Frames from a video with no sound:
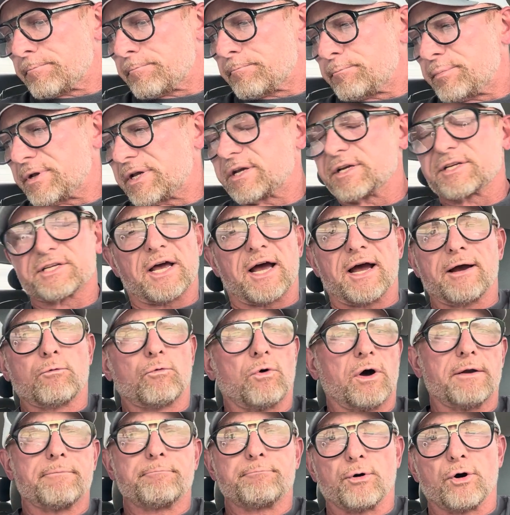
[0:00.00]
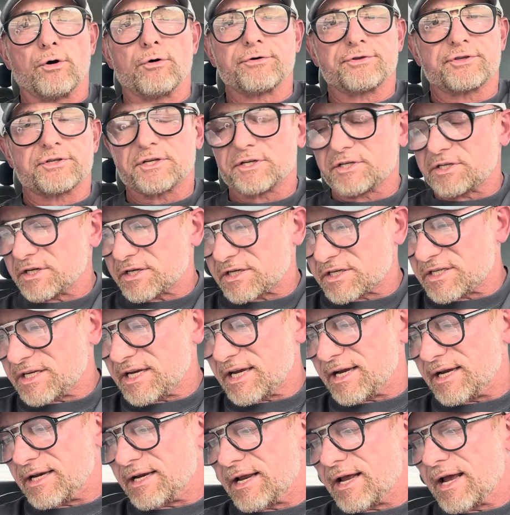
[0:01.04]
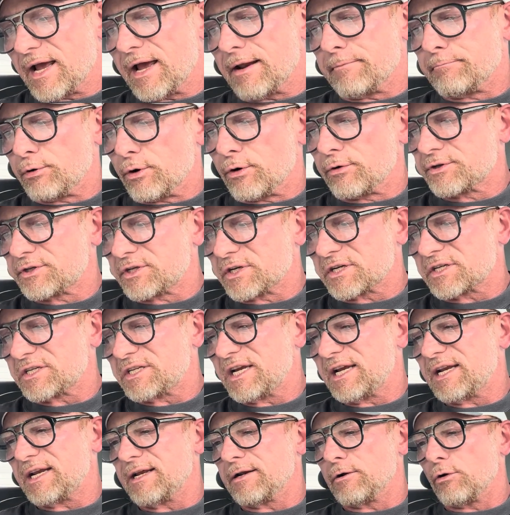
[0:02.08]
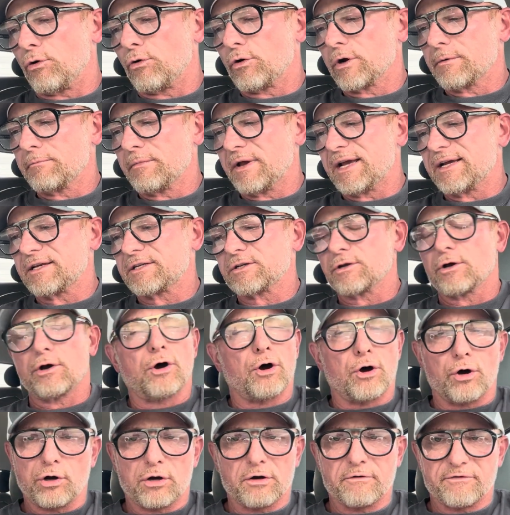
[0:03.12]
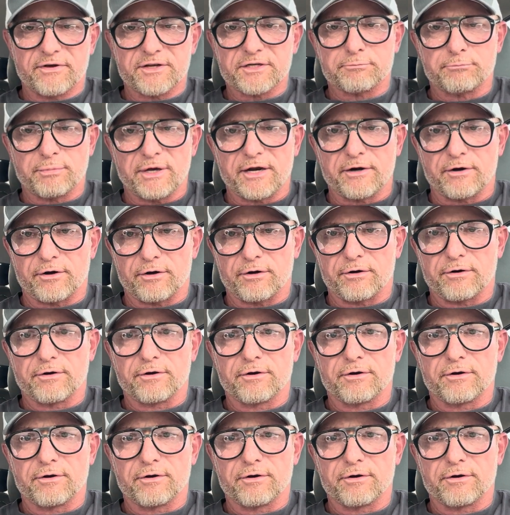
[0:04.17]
Because I want both to succeed, and both succeeding only makes all of us better.